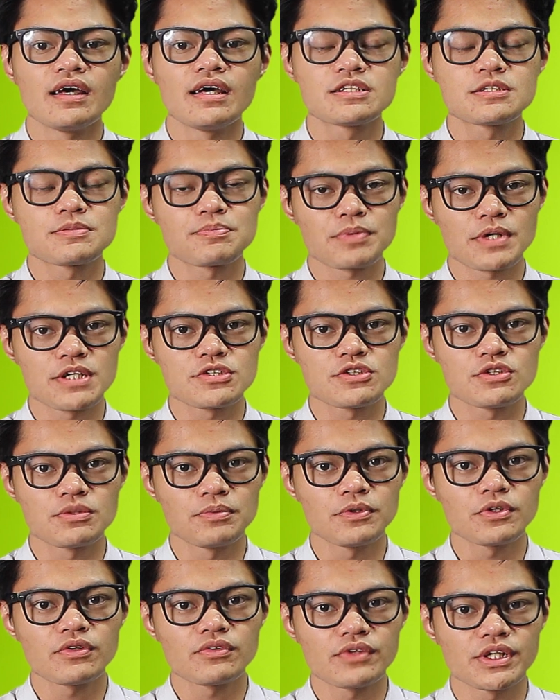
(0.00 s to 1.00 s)
Its
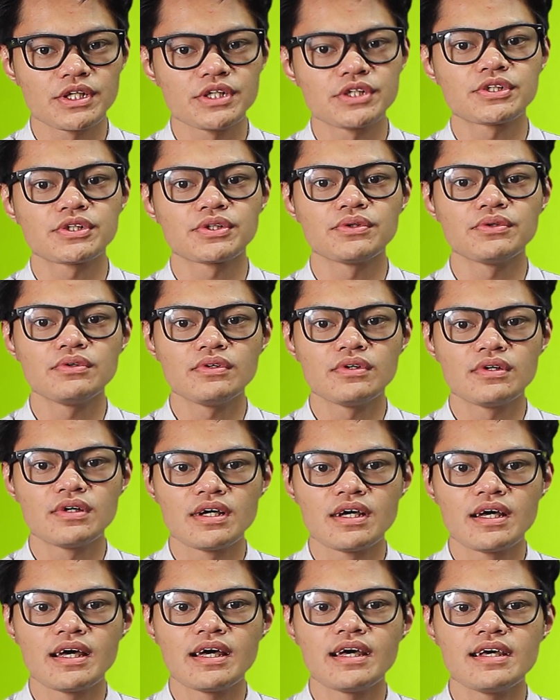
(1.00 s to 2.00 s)
price-to-book ratio
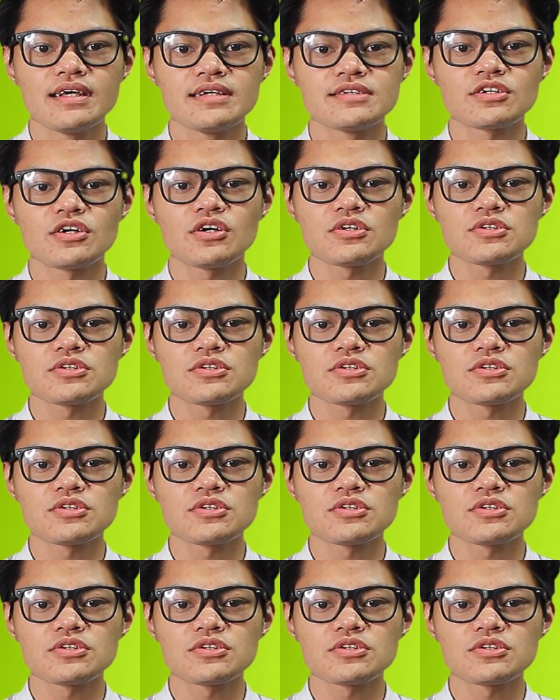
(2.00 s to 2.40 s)
is